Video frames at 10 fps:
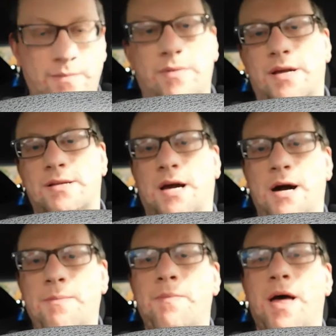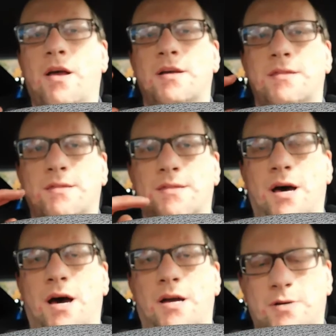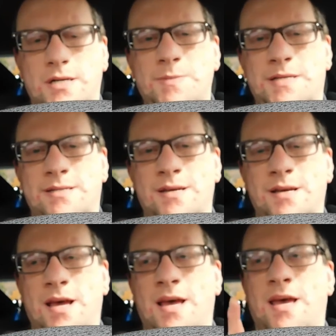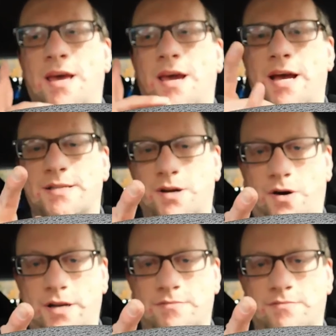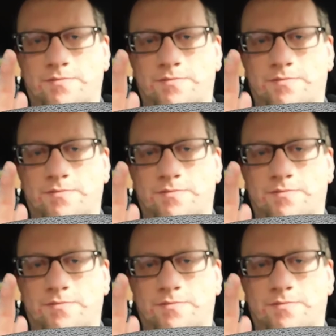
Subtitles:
But come Christmas, it's on.